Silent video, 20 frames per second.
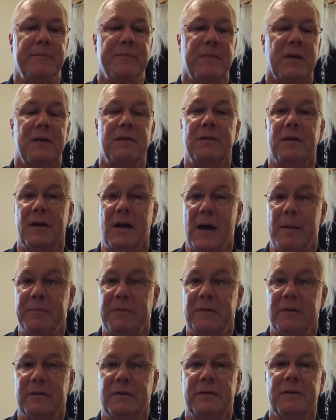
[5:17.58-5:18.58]

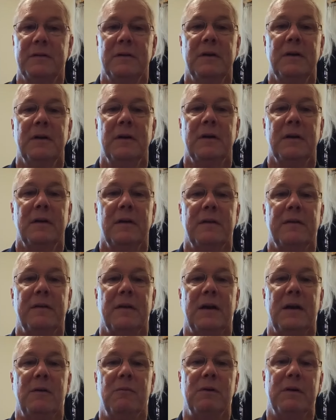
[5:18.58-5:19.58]
synopsis,
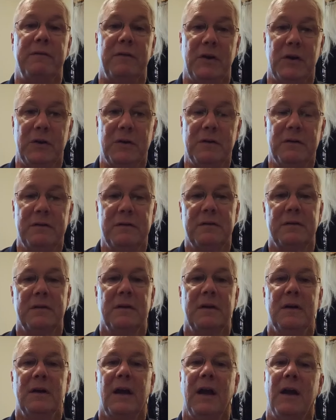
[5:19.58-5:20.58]
the reviews,
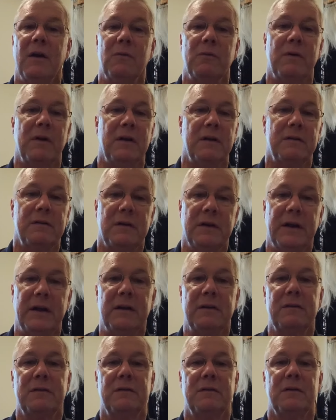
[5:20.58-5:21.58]
as well as
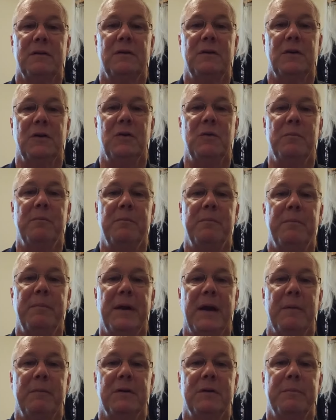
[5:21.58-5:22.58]
links to be
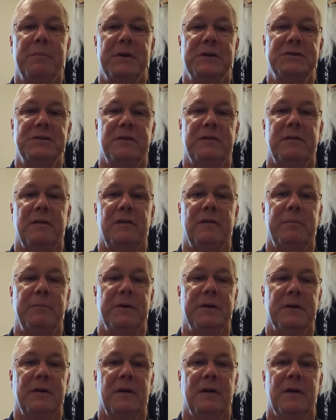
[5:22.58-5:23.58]
able to purchase this
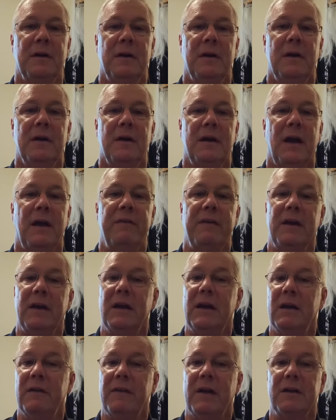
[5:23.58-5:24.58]
book. And
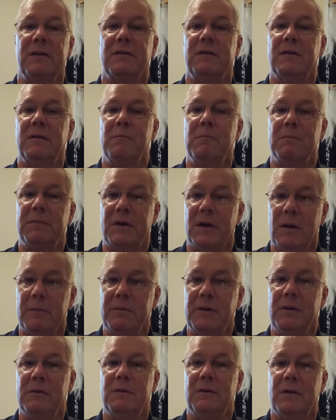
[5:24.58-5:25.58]
again, that's
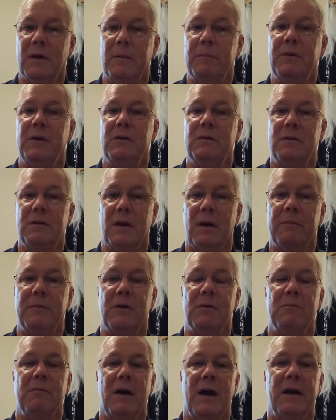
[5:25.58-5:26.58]

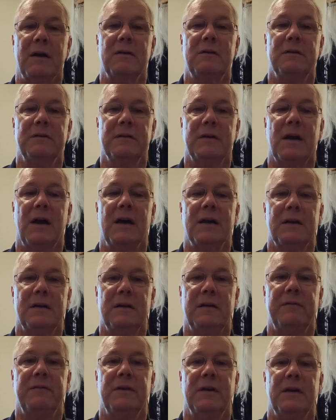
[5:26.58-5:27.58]

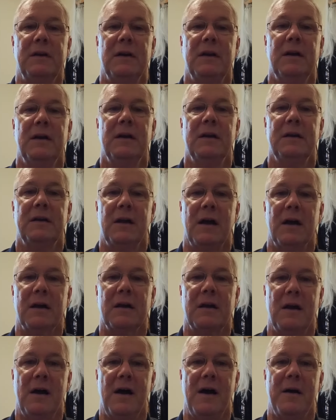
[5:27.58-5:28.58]

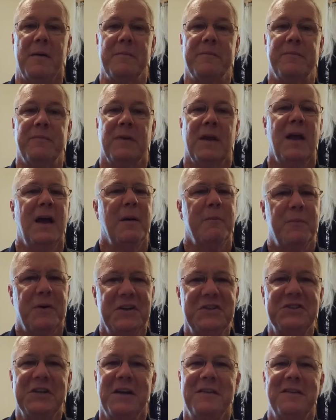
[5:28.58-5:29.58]
www.michaelscottclifton.com.
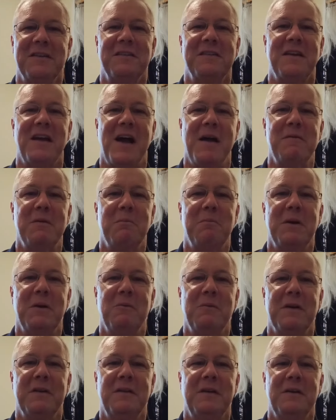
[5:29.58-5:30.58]
Appreciate this time to be
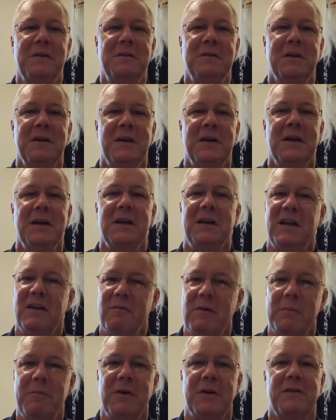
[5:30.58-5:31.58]
with you. Give
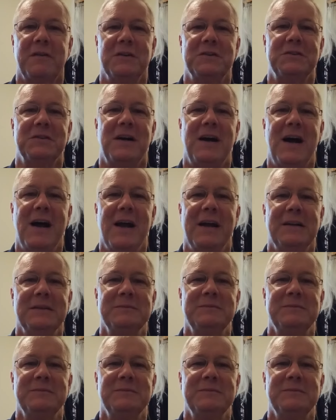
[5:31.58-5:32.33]
my books a try.